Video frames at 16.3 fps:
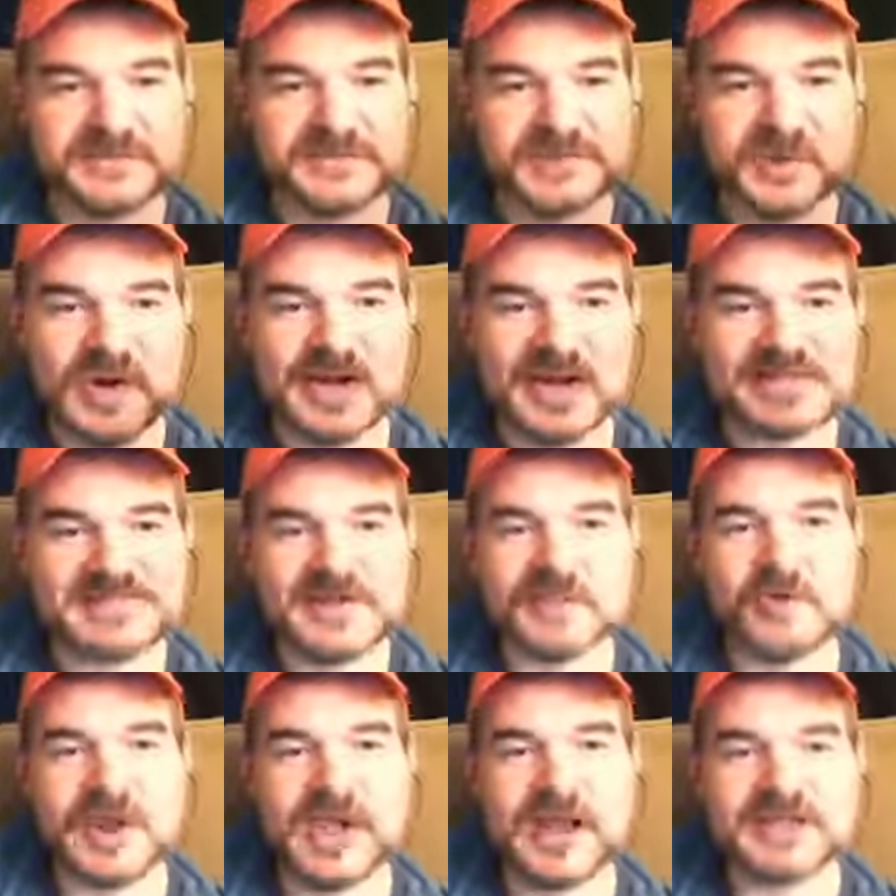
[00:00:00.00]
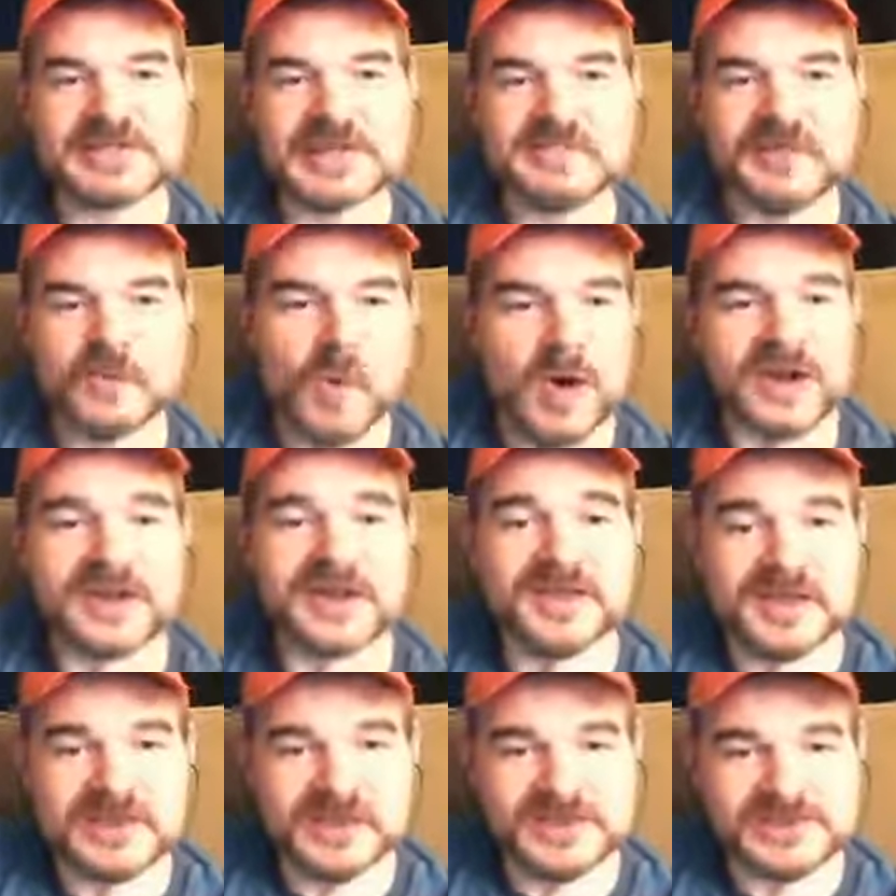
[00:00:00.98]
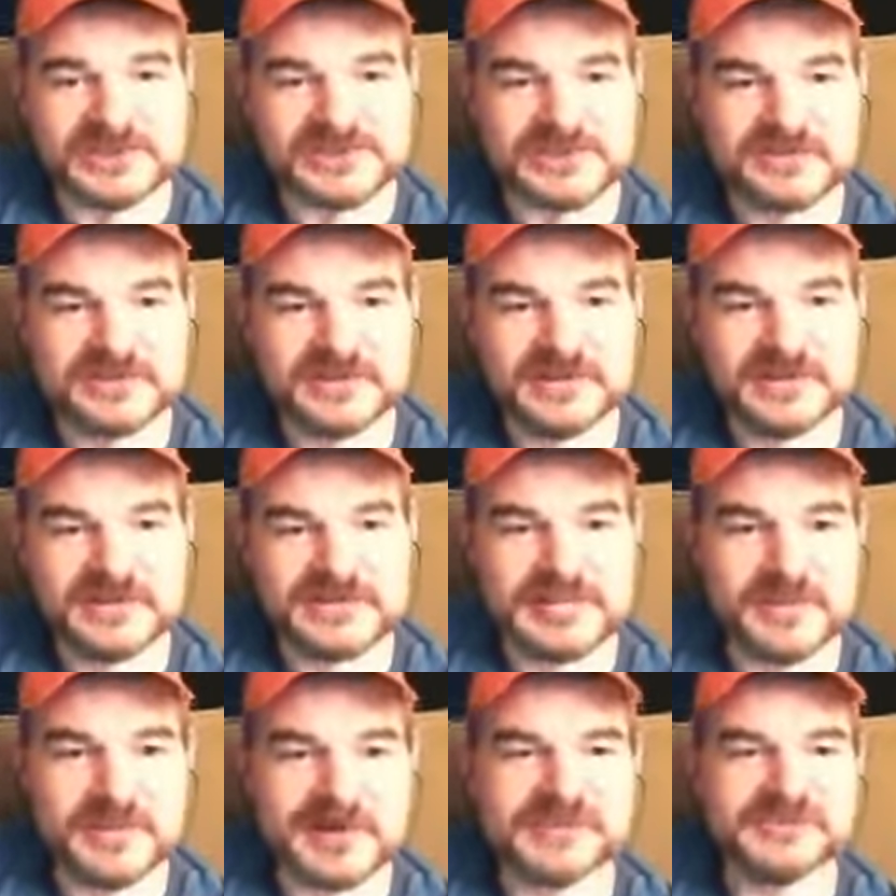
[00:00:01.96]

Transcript: so I accept reality for what it is because